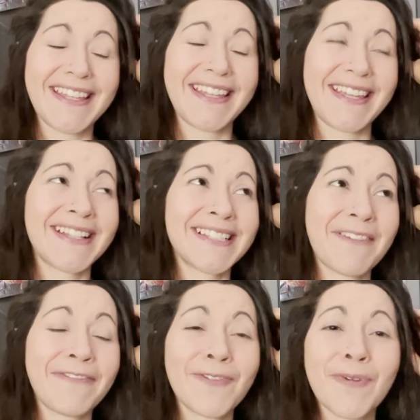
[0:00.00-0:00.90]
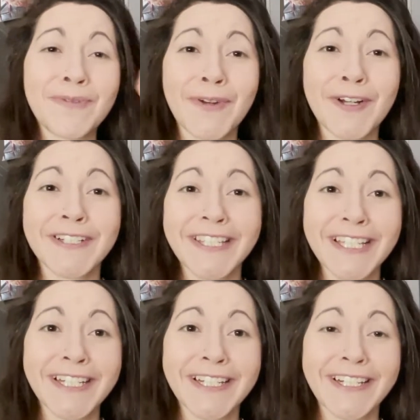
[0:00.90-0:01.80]
except for one
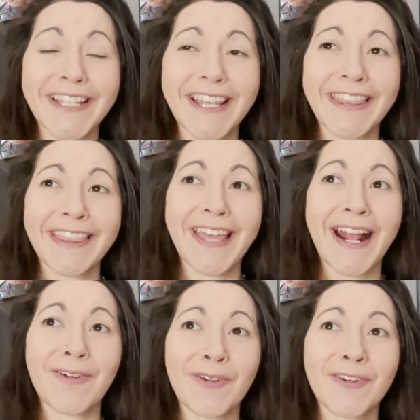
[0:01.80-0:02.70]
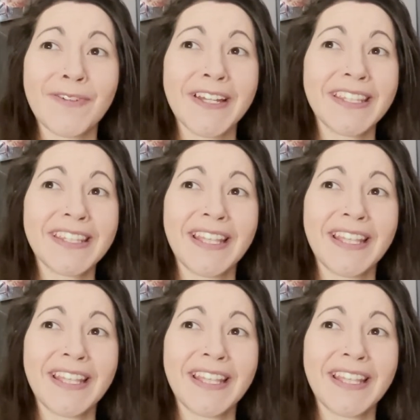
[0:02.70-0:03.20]
person that I work with,